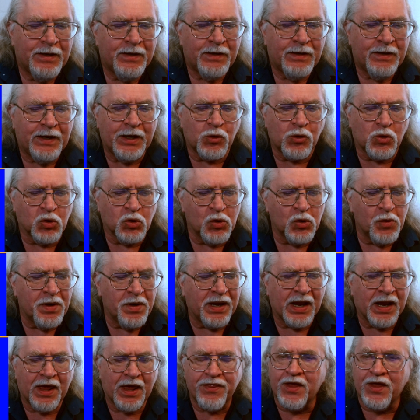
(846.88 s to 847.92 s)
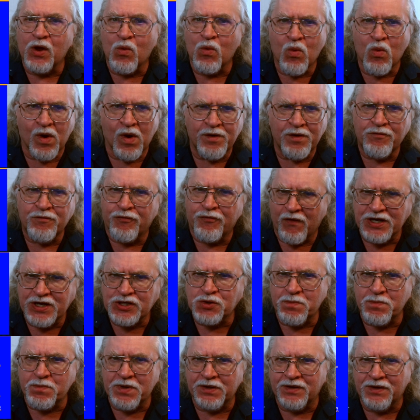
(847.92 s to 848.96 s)
including, I think, 1
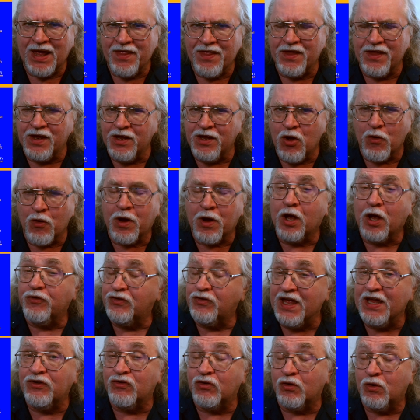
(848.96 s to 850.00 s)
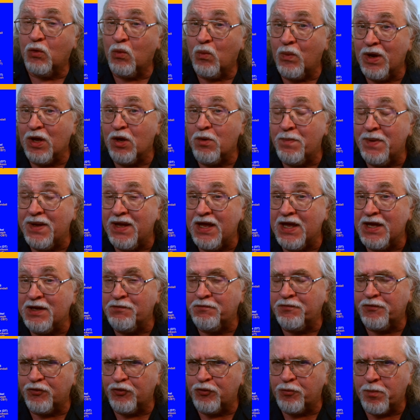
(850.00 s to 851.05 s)
freshman. I think, because Kinsler will be
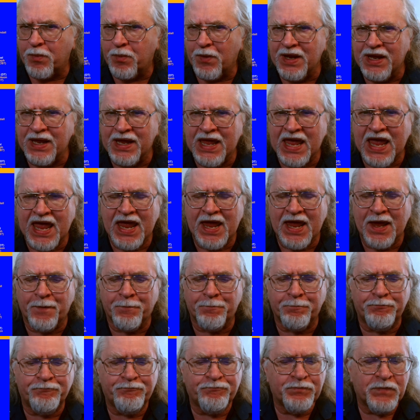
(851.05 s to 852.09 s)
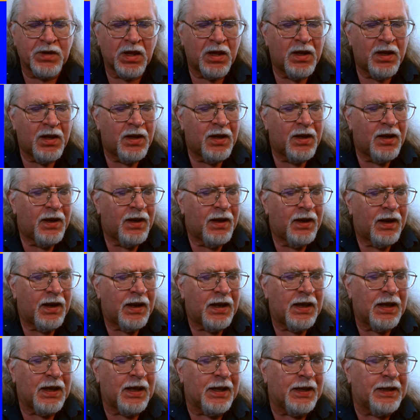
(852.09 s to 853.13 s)
in for spring camp.
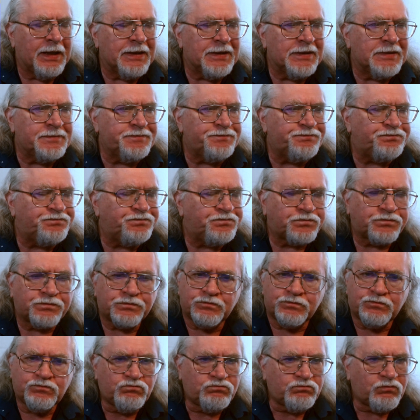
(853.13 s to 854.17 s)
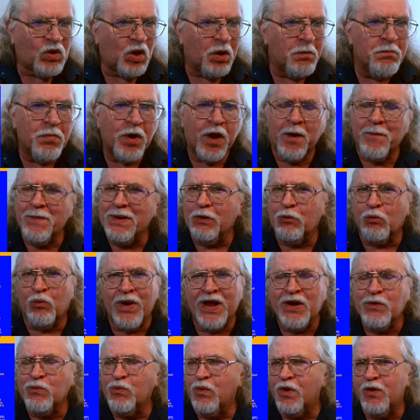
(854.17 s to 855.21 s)
But, I mean,
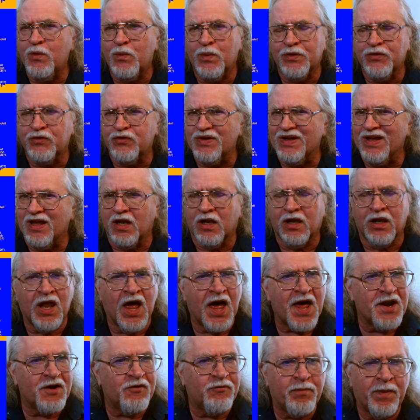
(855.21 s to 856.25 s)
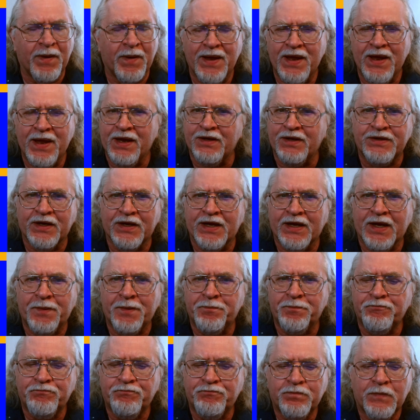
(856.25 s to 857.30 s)
Redwood will see a lot of playing
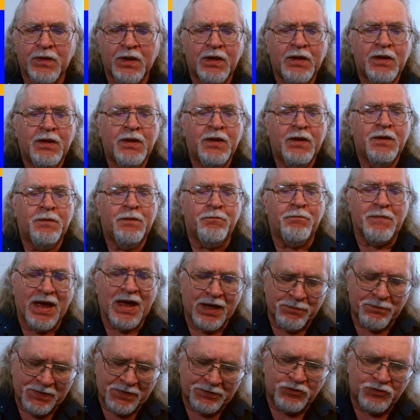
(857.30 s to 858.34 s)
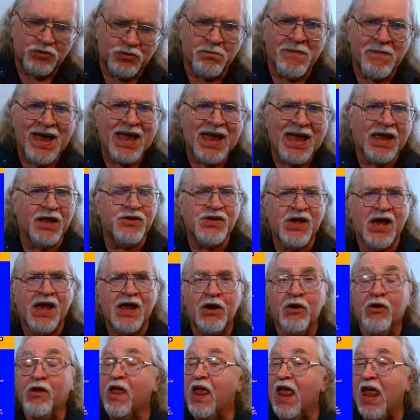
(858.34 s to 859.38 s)
time. I'm into
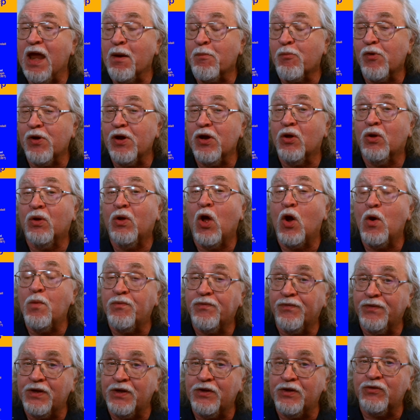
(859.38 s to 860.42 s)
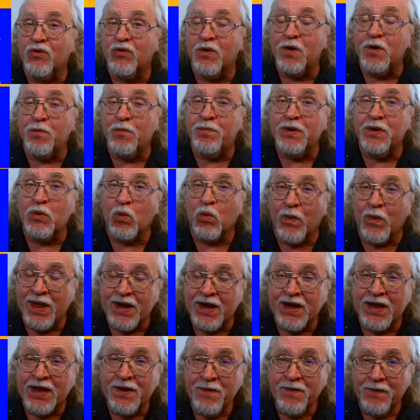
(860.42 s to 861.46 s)
McIntyre. Gabriel hopefully is going to be
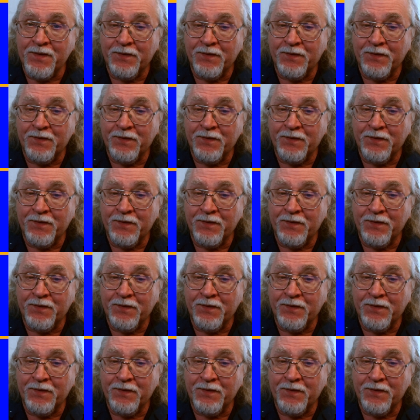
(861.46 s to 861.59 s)
ready.